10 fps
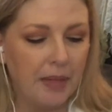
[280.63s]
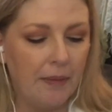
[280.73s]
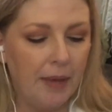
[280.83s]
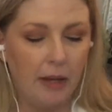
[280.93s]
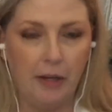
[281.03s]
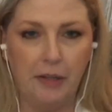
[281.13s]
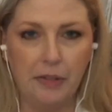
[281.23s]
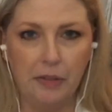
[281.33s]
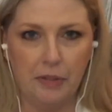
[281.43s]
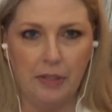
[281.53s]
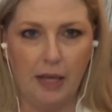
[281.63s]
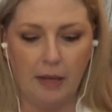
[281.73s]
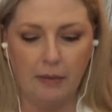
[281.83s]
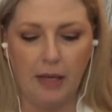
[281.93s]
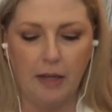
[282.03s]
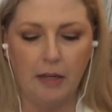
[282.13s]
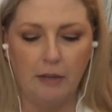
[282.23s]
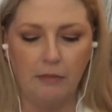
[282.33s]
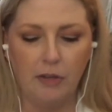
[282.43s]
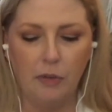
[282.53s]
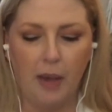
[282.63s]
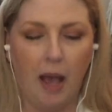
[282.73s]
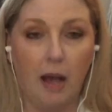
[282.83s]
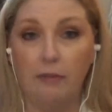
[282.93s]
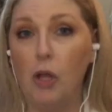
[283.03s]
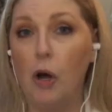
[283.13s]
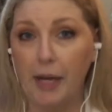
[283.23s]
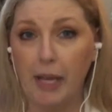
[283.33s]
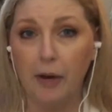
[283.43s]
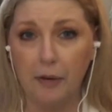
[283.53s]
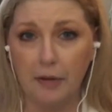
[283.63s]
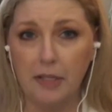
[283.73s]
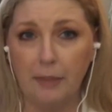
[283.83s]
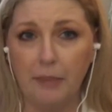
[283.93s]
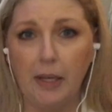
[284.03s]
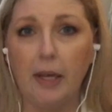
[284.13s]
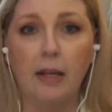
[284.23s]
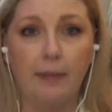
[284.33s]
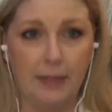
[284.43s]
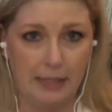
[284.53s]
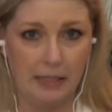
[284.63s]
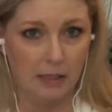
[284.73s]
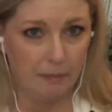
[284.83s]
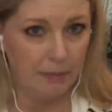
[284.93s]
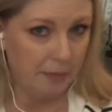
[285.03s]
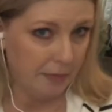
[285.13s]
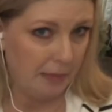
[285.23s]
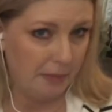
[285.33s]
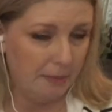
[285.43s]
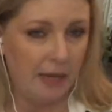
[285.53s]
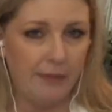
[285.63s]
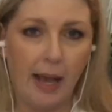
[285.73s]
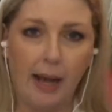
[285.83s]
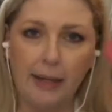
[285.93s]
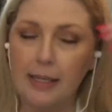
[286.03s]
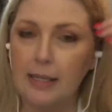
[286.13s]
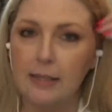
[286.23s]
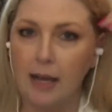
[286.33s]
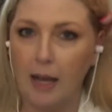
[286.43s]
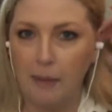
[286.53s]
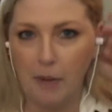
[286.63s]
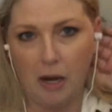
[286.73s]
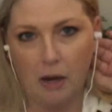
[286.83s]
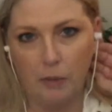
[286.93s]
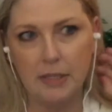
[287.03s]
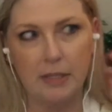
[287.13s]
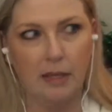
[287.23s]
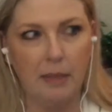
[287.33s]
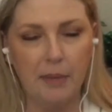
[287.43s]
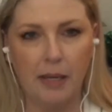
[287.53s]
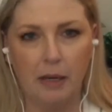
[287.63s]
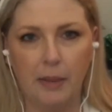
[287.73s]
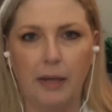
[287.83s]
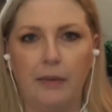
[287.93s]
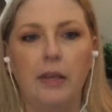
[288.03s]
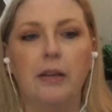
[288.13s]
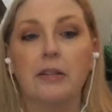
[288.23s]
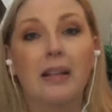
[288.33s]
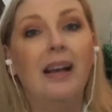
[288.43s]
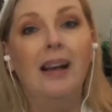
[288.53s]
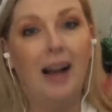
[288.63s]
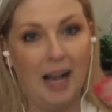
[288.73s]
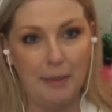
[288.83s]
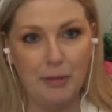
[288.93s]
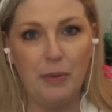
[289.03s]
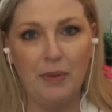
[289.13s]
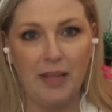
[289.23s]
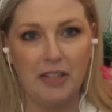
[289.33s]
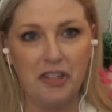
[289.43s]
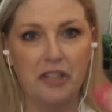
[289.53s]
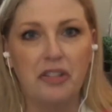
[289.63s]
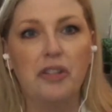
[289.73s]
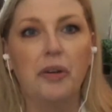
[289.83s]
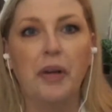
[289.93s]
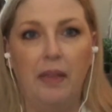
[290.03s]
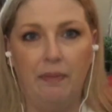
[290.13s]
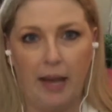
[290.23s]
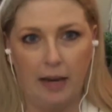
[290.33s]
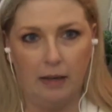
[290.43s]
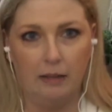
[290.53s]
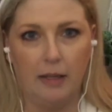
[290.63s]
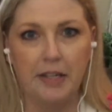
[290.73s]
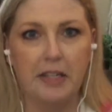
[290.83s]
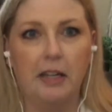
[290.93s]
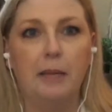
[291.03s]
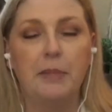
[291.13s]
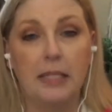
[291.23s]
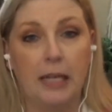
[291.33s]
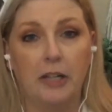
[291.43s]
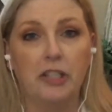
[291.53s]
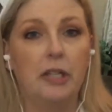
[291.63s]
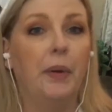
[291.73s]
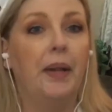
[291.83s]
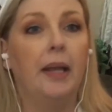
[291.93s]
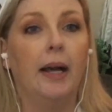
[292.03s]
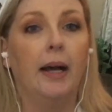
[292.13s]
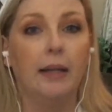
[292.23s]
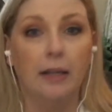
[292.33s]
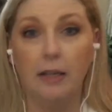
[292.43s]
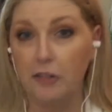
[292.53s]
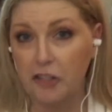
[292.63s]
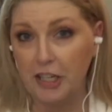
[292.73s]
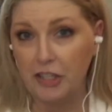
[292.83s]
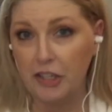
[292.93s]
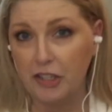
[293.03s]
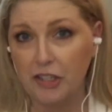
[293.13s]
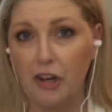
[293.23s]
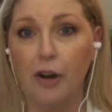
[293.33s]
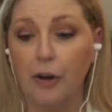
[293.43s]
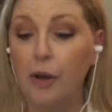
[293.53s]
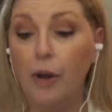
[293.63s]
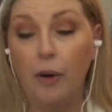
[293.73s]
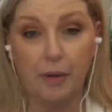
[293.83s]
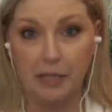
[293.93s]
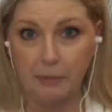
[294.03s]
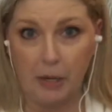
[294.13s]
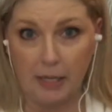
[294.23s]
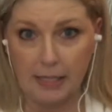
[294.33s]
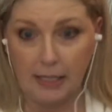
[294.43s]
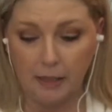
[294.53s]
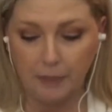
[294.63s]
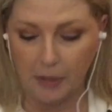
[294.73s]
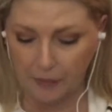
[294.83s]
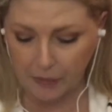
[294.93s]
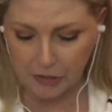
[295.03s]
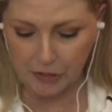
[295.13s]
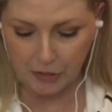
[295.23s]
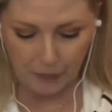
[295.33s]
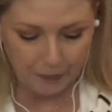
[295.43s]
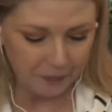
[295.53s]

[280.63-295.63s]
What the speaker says: They also say that if you have long hair or something, and this is the big problem I've had because I am always tucking my hair behind the ears, I'm doing that gesture and that a lot of times is actually going ahead and either changing the song or it's pausing it on there too.